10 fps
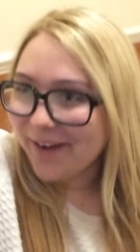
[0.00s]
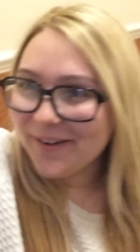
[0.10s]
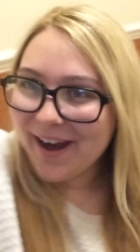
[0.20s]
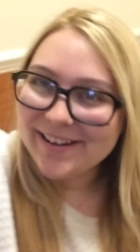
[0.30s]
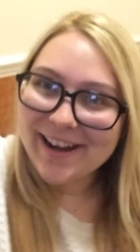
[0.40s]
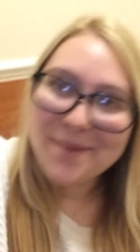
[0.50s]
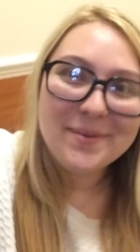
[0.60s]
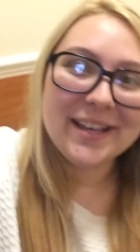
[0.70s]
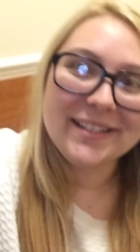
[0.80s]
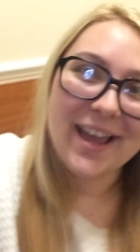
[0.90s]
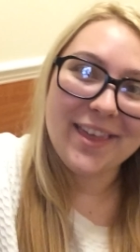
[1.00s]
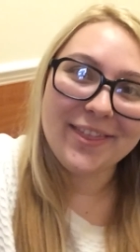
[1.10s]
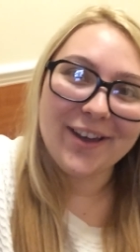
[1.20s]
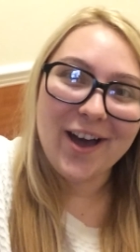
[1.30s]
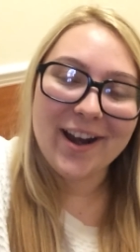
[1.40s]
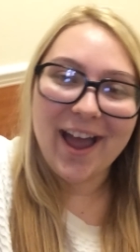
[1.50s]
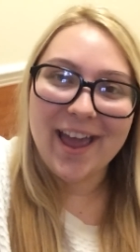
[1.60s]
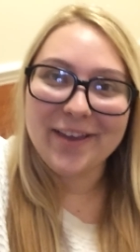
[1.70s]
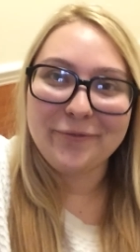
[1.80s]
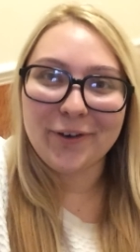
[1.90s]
attack right now because I thought I